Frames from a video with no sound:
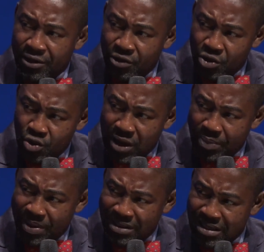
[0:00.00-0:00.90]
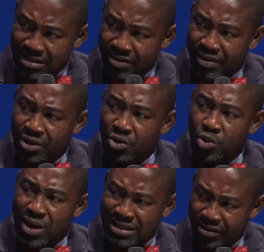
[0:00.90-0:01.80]
those who are hypertensive, and those
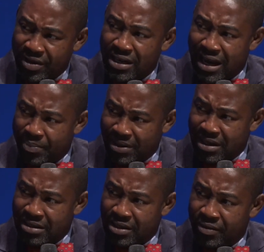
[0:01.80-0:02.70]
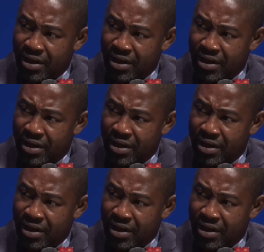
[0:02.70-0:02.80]
who are severely hypertensive.